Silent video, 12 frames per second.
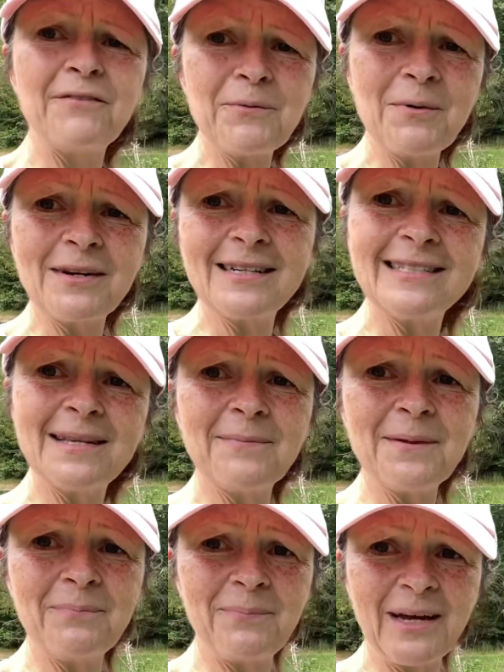you wanted
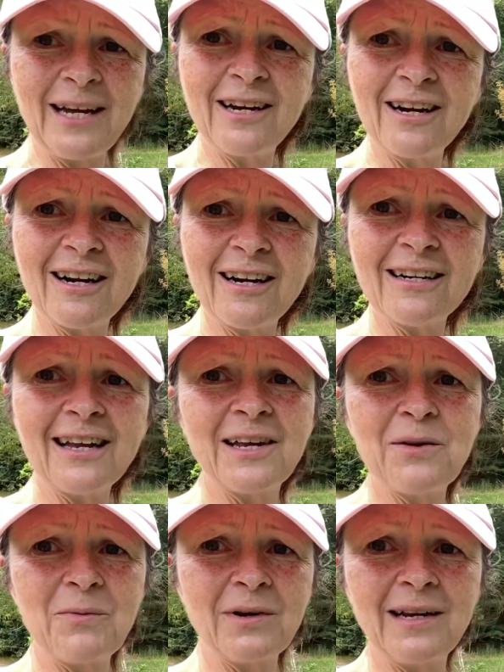something bigger, like
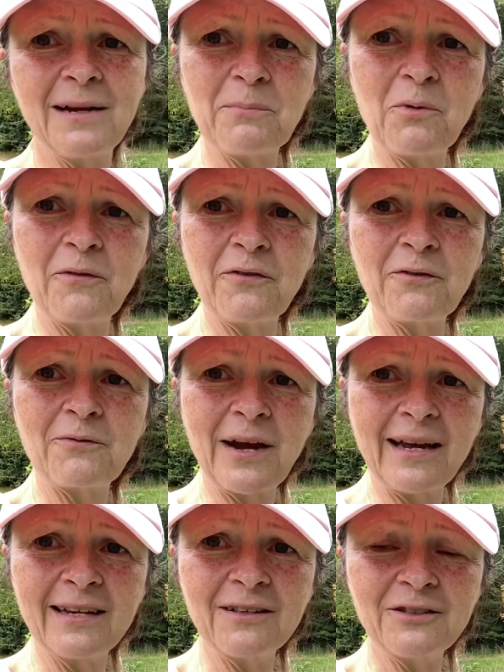you wanted it more for
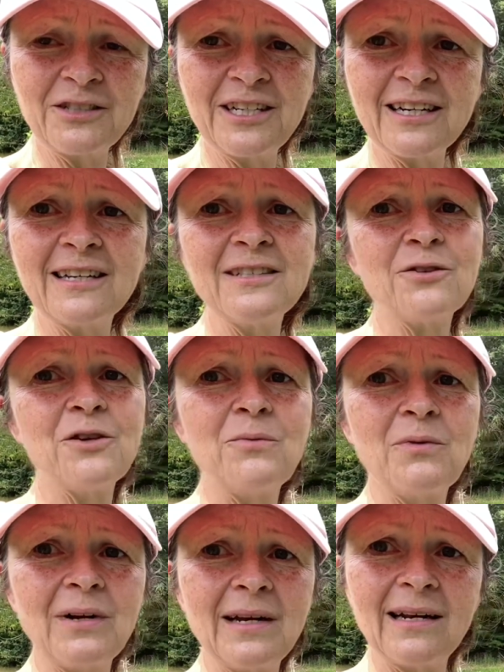regular chickens, or you
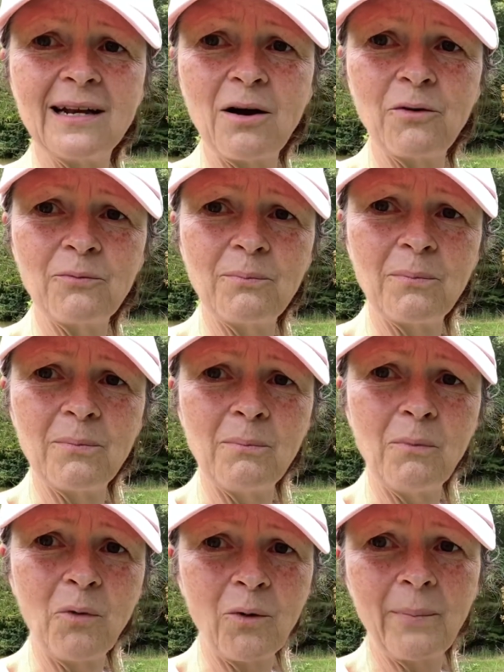wanted it to hold
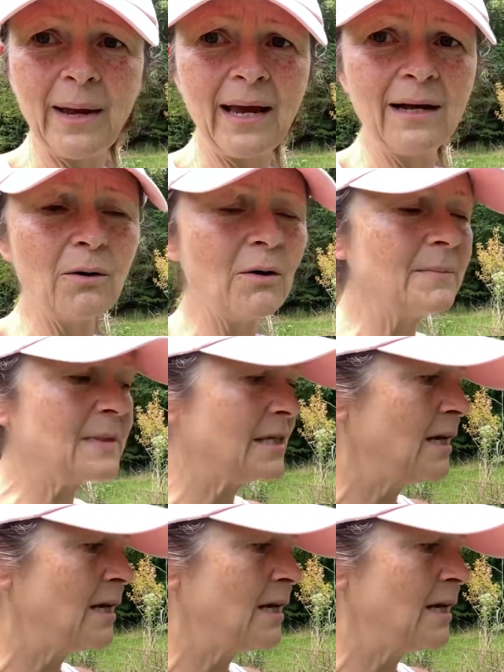more Bantams,